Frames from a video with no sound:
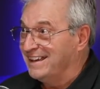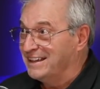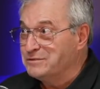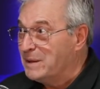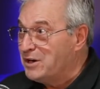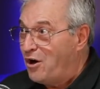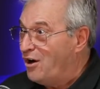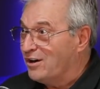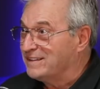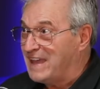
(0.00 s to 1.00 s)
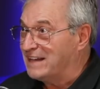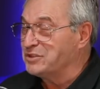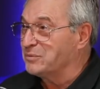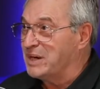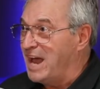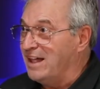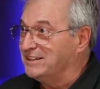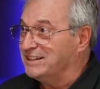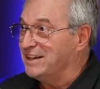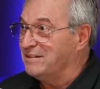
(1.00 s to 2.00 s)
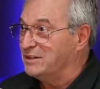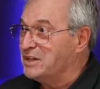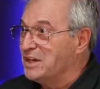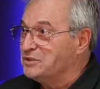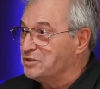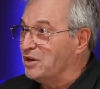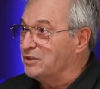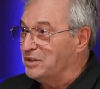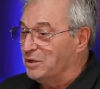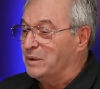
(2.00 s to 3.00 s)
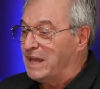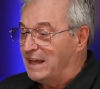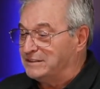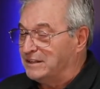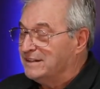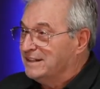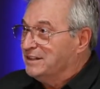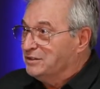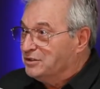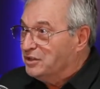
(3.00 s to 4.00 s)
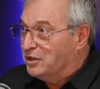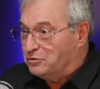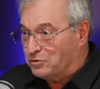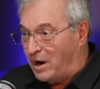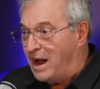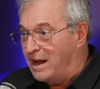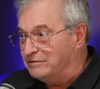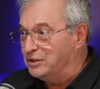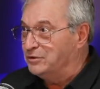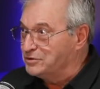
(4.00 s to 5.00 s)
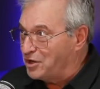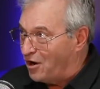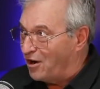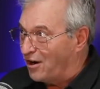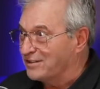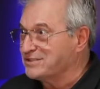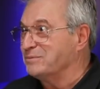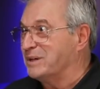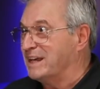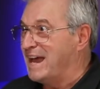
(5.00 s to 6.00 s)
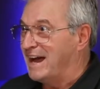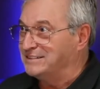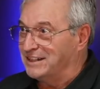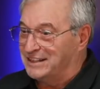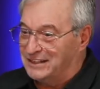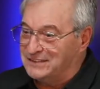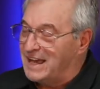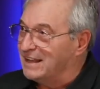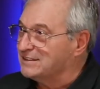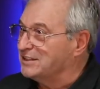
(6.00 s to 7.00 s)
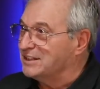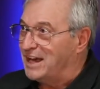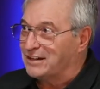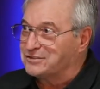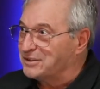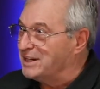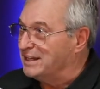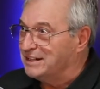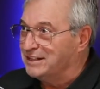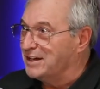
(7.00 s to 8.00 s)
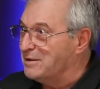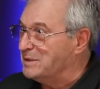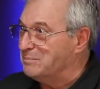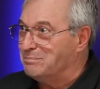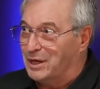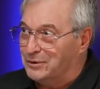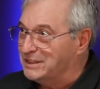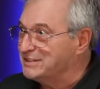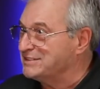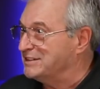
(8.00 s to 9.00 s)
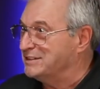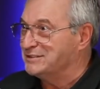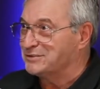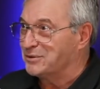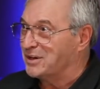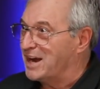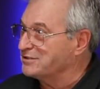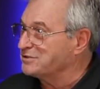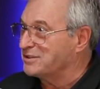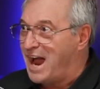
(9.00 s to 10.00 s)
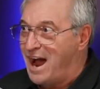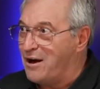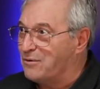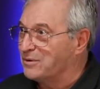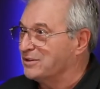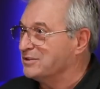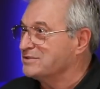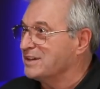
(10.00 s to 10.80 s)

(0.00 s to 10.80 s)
It's been hard. That's the reality of it. So, we had to, drive used cars. We had to get that little extra income and bonuses or extra hours.